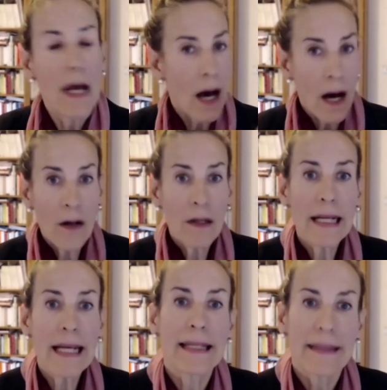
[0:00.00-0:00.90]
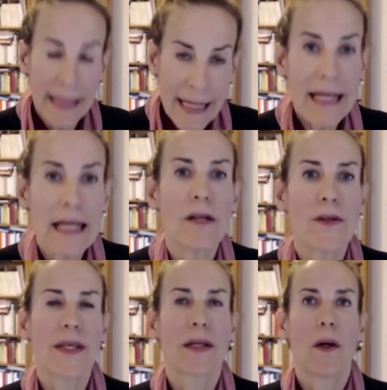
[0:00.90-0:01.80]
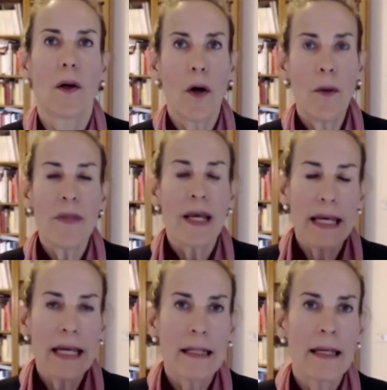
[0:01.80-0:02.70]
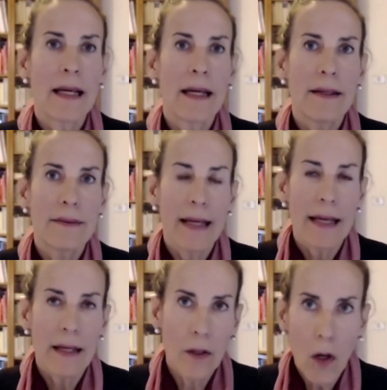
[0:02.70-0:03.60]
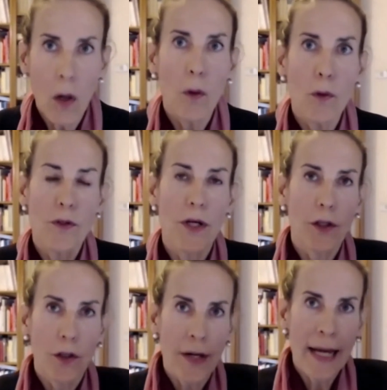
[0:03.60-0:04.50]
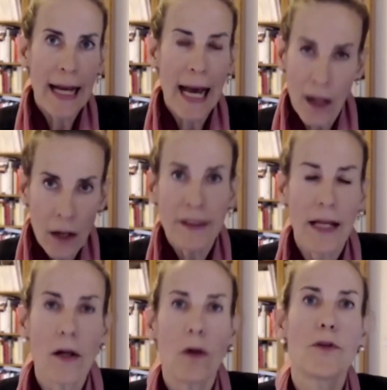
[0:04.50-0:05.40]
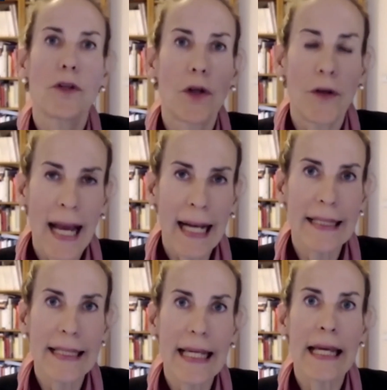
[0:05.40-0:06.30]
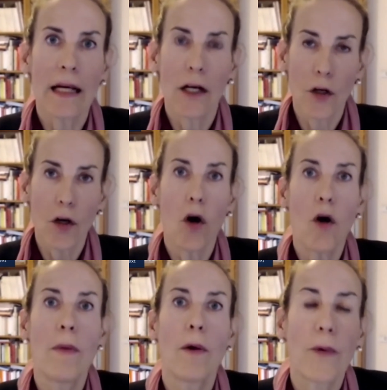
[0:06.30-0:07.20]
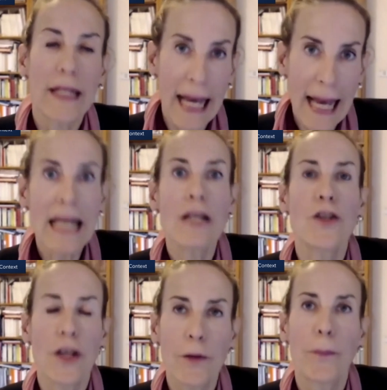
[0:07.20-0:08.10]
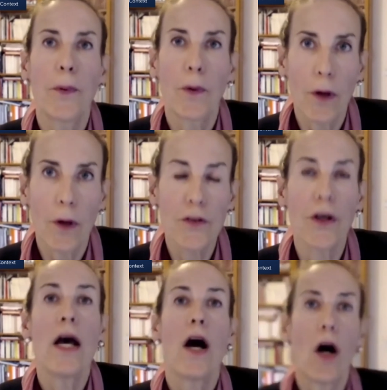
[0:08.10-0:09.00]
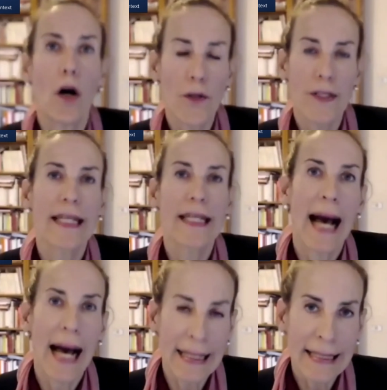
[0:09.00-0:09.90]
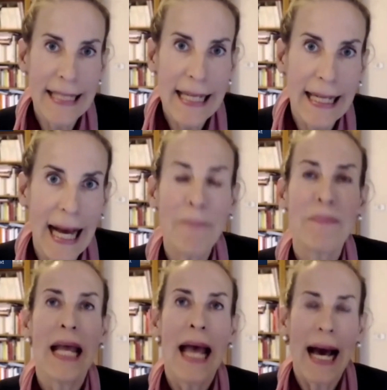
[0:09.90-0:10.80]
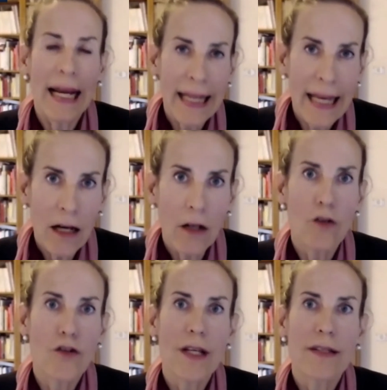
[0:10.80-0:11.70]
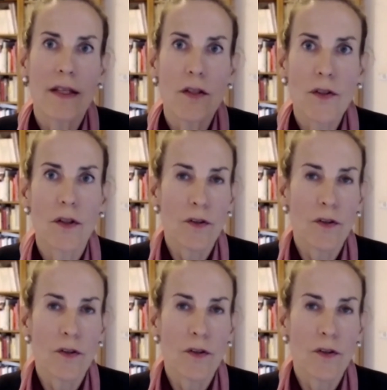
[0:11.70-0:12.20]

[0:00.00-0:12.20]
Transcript: Only three years ago, in uh, the road connect, along the road connecting Rome with the ancient port Ostia Antica, archaeologists